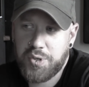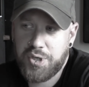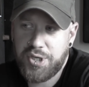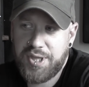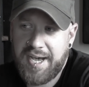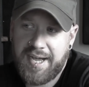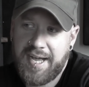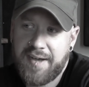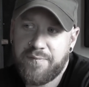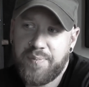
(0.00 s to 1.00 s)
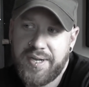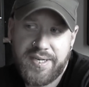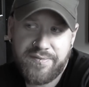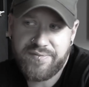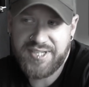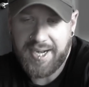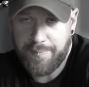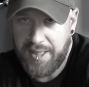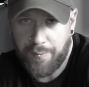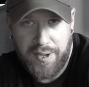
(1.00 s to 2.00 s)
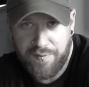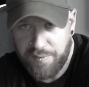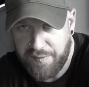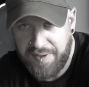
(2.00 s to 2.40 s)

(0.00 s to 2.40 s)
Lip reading: could that have been set up that way from the